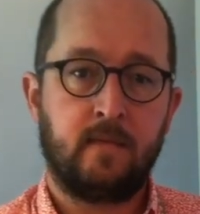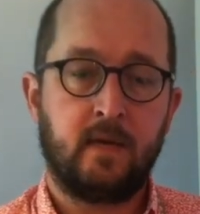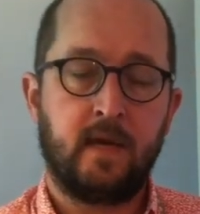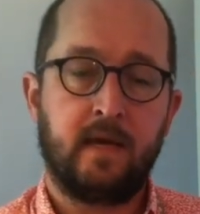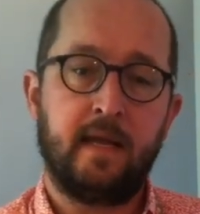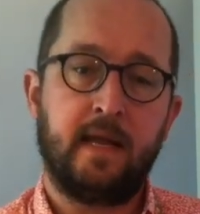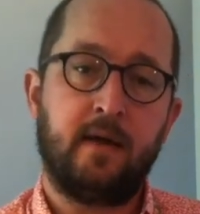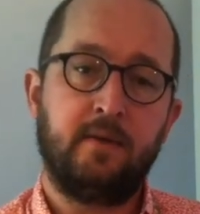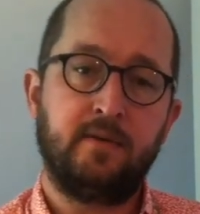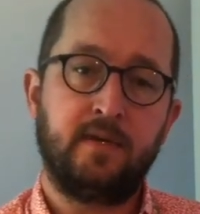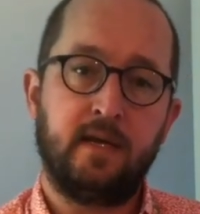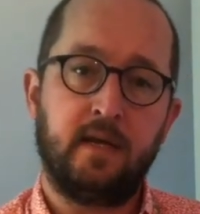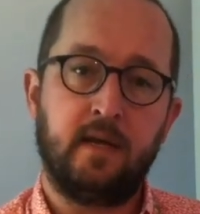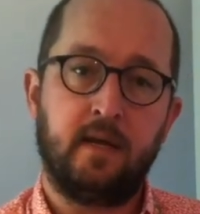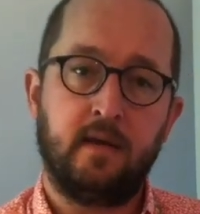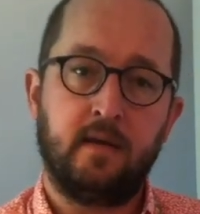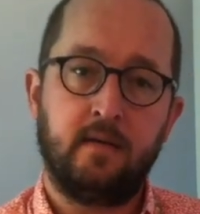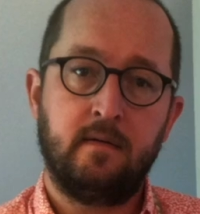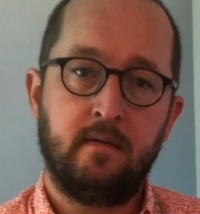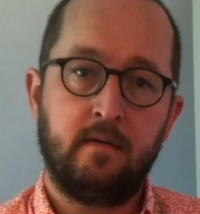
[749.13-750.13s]
And now D.
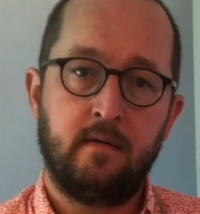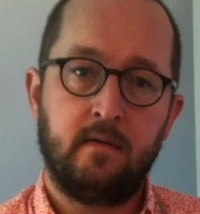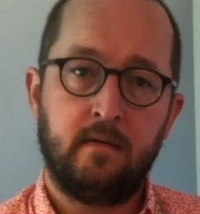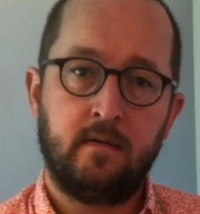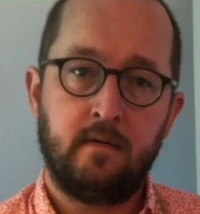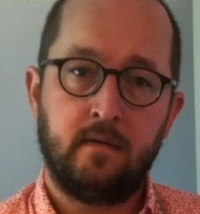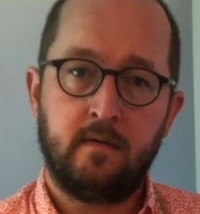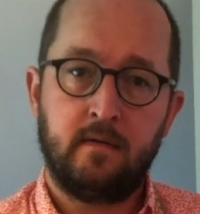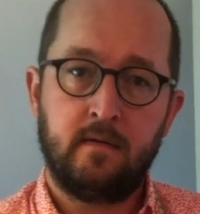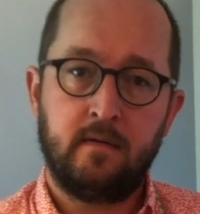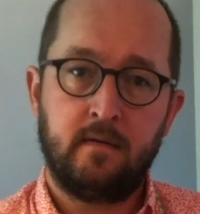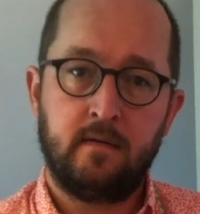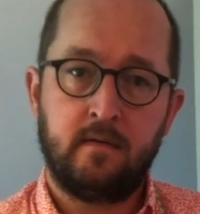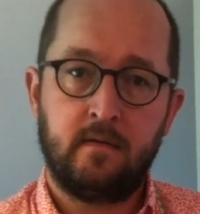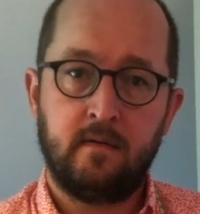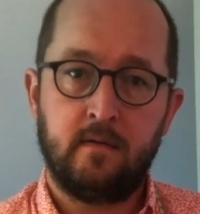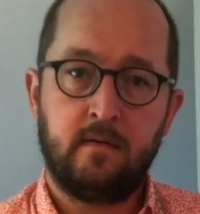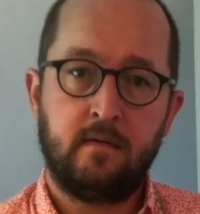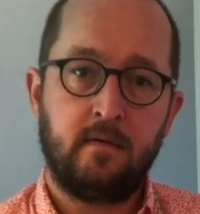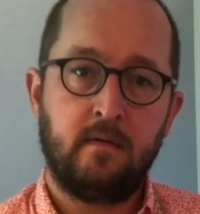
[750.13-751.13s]

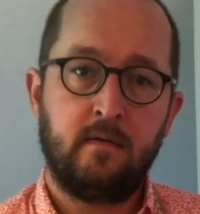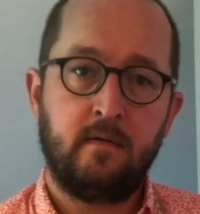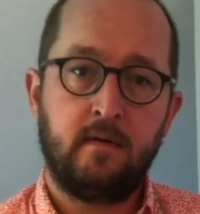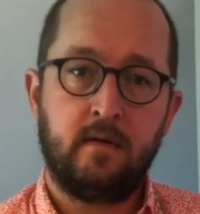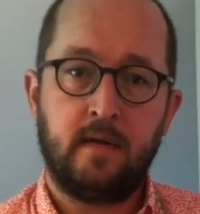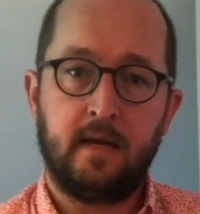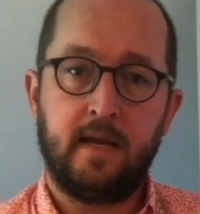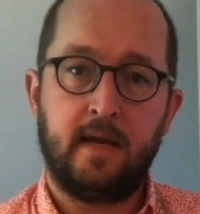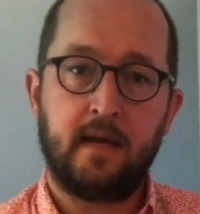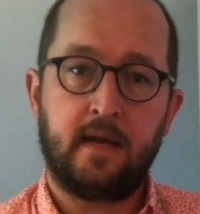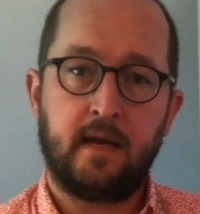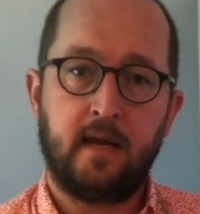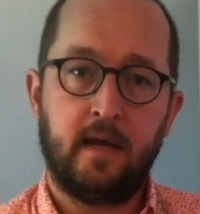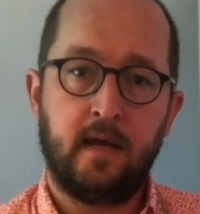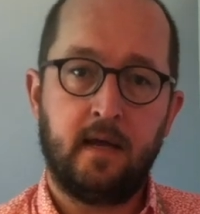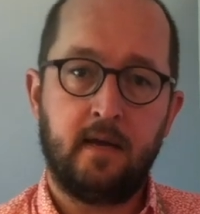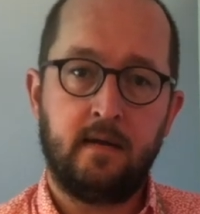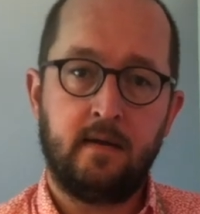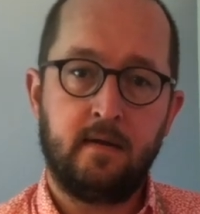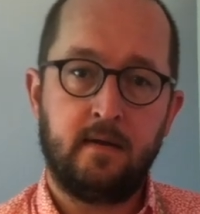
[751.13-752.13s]
And again.